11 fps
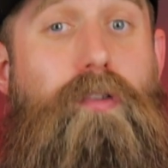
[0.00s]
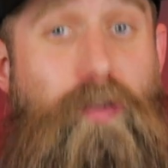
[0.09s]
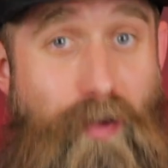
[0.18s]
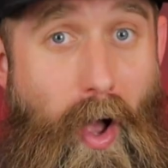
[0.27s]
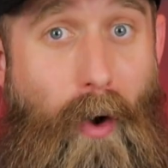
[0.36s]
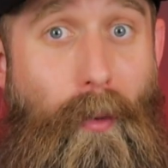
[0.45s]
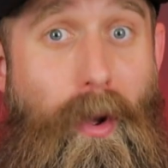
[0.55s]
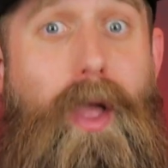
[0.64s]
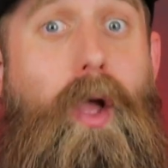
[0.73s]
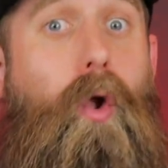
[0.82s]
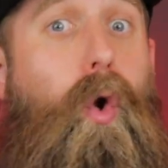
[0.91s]
So,
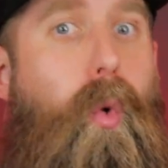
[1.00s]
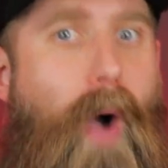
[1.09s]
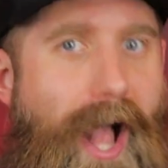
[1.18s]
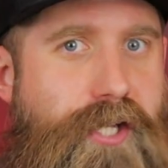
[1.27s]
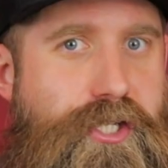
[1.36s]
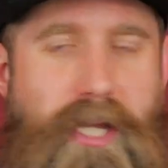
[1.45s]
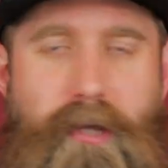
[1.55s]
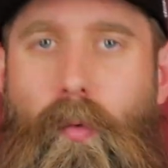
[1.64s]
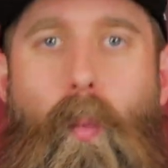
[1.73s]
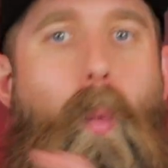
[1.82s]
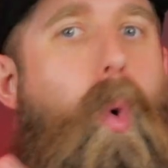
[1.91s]

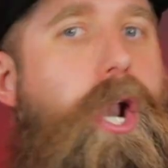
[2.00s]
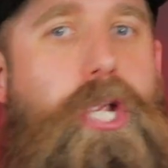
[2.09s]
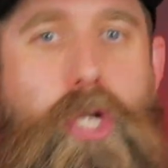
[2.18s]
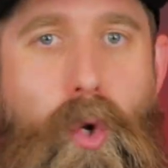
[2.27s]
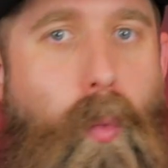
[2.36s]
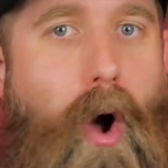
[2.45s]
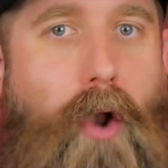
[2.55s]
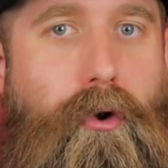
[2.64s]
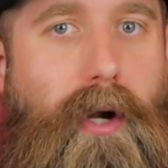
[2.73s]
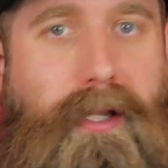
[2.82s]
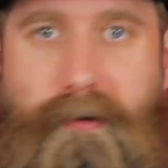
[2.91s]
questions. What are you
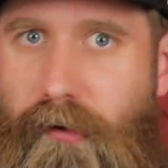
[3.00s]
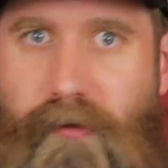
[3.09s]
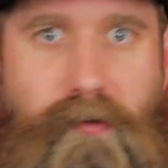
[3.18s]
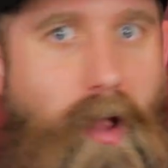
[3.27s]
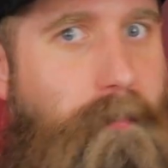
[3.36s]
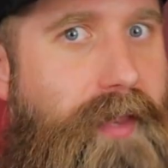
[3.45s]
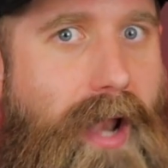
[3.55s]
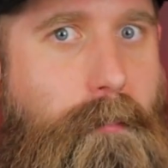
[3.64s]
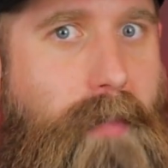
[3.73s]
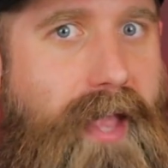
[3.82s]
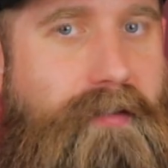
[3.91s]
wondering? Is there something
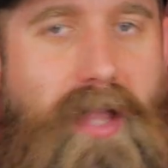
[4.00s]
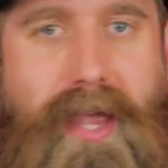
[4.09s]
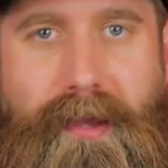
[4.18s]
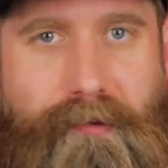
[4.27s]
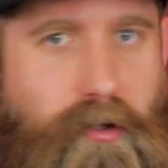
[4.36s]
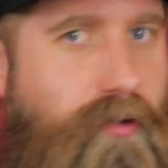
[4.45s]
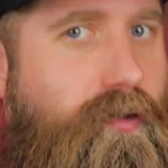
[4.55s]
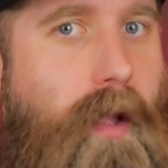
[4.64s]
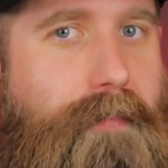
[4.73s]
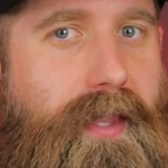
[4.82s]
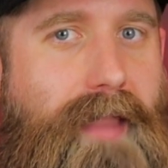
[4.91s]
I missed? Is there
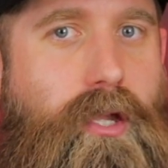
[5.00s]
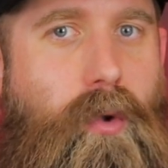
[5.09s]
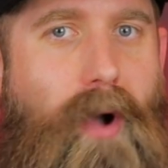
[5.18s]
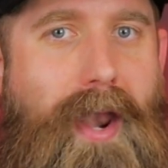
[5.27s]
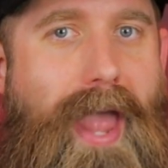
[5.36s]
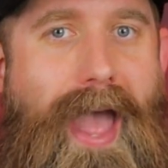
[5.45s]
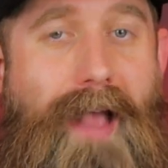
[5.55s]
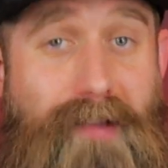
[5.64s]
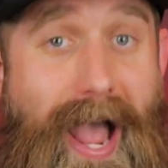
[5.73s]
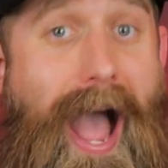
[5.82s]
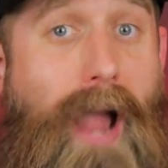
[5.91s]
something that you want to
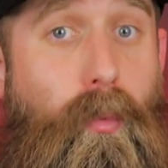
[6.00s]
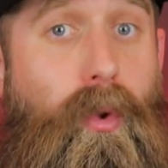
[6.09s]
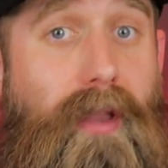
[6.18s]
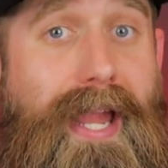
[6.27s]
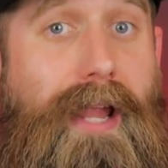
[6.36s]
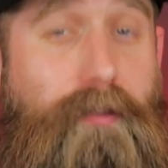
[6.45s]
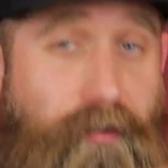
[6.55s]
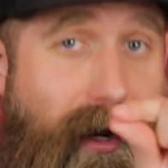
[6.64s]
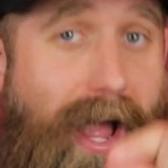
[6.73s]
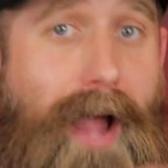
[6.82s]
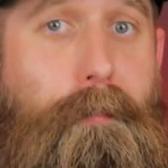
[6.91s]
ask? I will
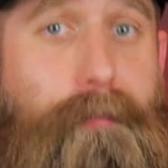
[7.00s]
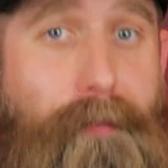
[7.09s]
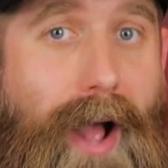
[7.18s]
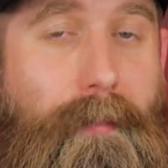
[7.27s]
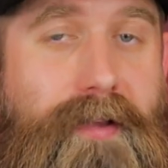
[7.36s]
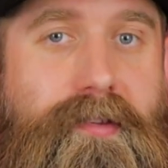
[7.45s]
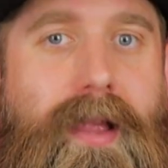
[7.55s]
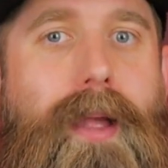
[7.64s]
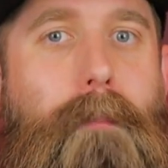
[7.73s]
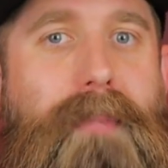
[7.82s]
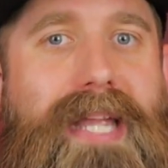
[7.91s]
answer it, I promise.
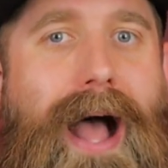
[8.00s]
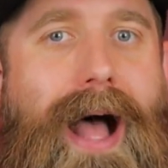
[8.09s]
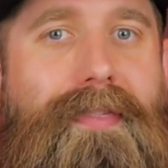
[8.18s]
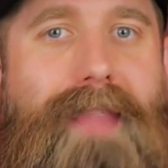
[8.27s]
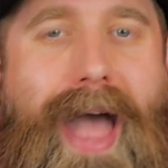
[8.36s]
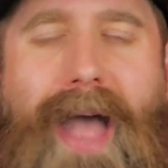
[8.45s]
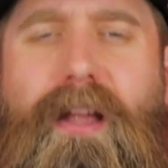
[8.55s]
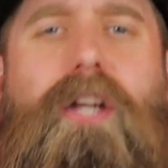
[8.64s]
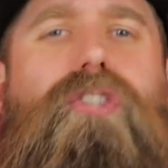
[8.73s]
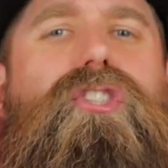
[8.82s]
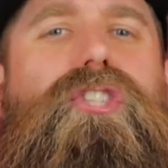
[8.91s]
Beyond that,
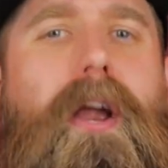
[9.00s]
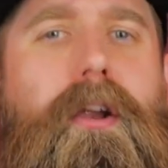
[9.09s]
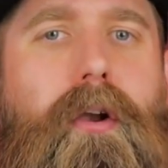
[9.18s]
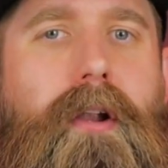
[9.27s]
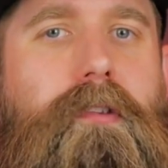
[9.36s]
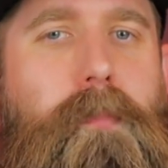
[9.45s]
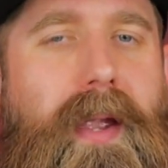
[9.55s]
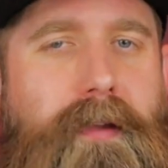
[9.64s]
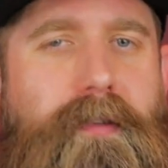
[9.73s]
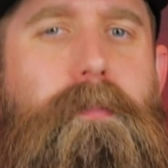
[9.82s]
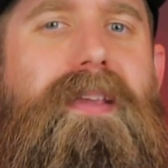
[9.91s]
share your
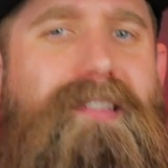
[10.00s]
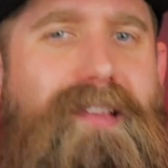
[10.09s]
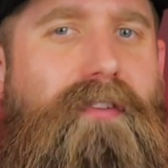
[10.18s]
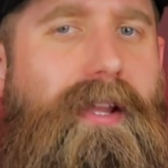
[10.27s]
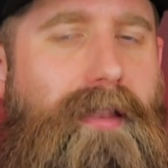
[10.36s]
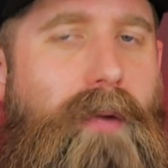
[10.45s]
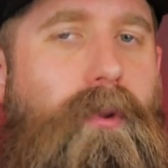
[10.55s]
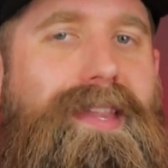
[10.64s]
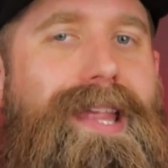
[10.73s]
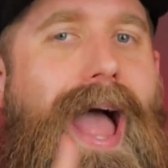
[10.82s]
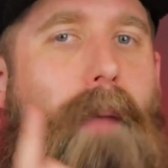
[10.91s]
experience specifically with
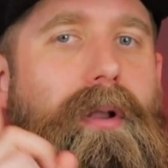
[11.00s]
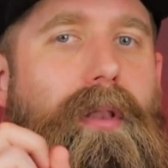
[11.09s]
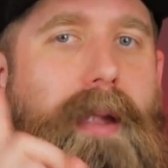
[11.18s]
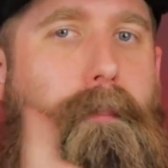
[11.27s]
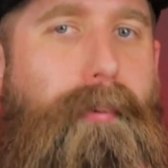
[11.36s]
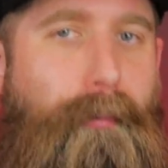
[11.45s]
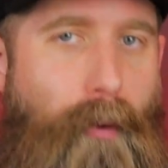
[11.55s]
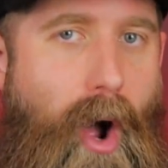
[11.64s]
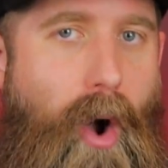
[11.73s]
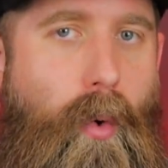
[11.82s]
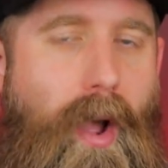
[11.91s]
the Aberlite
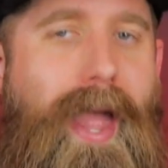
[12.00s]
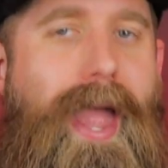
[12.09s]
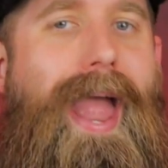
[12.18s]
Pro,